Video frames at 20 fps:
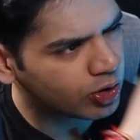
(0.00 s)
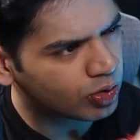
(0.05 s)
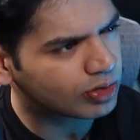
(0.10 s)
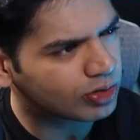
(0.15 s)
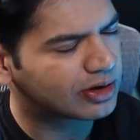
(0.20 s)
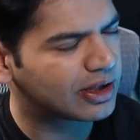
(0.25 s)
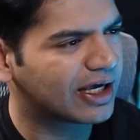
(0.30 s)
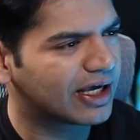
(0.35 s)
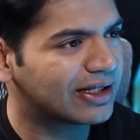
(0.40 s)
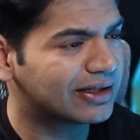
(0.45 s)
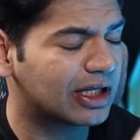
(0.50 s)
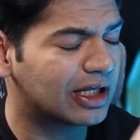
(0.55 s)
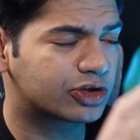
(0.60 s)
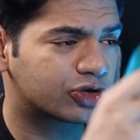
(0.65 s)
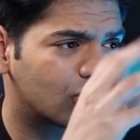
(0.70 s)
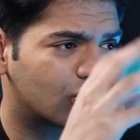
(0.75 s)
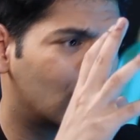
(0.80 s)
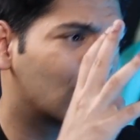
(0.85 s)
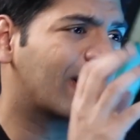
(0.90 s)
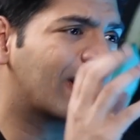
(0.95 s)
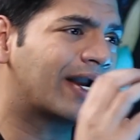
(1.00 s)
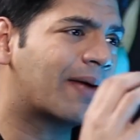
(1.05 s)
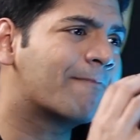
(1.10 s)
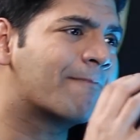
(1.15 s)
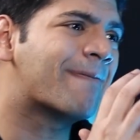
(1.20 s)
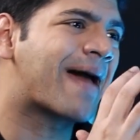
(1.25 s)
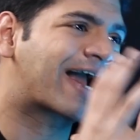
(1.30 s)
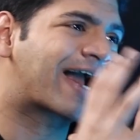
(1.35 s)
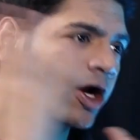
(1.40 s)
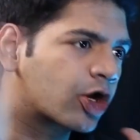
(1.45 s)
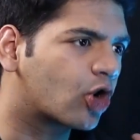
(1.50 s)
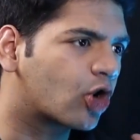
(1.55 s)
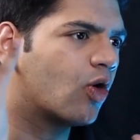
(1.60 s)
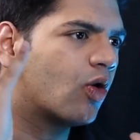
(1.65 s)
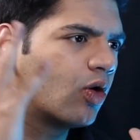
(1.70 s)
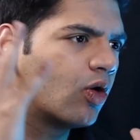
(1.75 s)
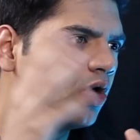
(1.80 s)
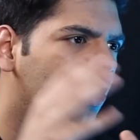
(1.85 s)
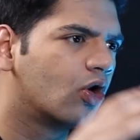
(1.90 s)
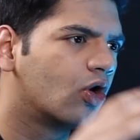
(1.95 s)
you think they should look at a
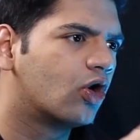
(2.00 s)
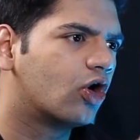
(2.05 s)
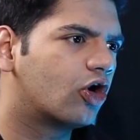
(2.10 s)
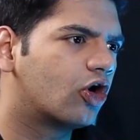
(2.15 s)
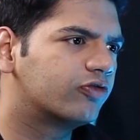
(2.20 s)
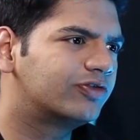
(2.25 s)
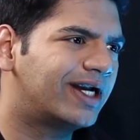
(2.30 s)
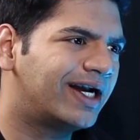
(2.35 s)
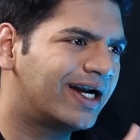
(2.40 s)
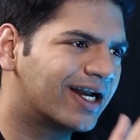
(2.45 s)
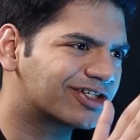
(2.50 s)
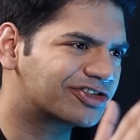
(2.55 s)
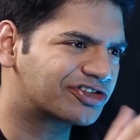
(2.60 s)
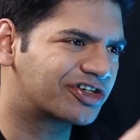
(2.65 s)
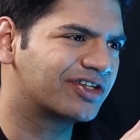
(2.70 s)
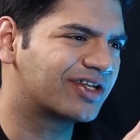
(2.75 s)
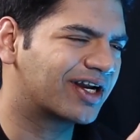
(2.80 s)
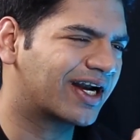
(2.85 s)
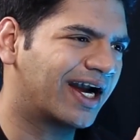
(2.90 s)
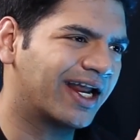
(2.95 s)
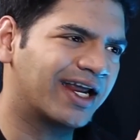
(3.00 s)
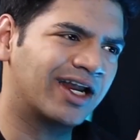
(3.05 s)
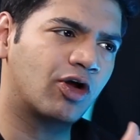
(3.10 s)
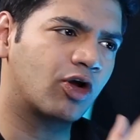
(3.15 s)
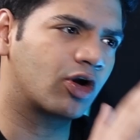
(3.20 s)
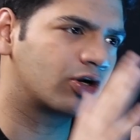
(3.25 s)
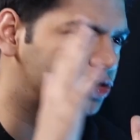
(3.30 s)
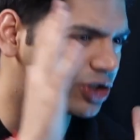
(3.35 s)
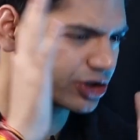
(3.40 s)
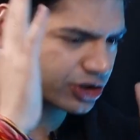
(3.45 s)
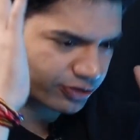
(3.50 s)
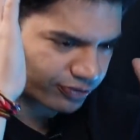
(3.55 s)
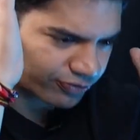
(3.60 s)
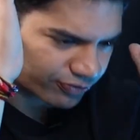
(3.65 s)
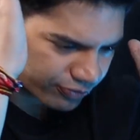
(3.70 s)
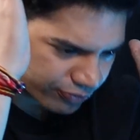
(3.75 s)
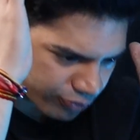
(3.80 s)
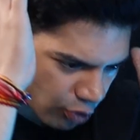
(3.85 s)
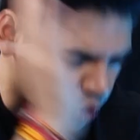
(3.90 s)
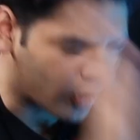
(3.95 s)
macro of the industry they're getting in, or just
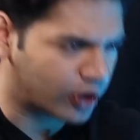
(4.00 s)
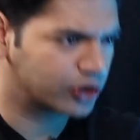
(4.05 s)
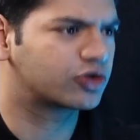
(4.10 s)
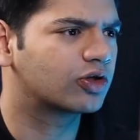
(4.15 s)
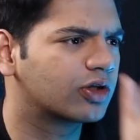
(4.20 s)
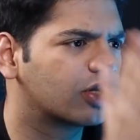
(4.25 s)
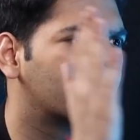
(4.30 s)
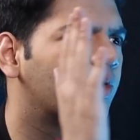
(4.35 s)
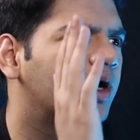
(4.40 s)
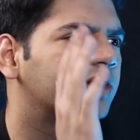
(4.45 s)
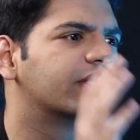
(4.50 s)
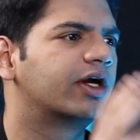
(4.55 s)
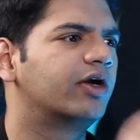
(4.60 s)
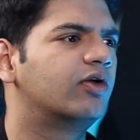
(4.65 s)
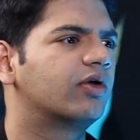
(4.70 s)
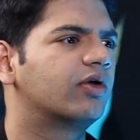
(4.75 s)
focus on the work they're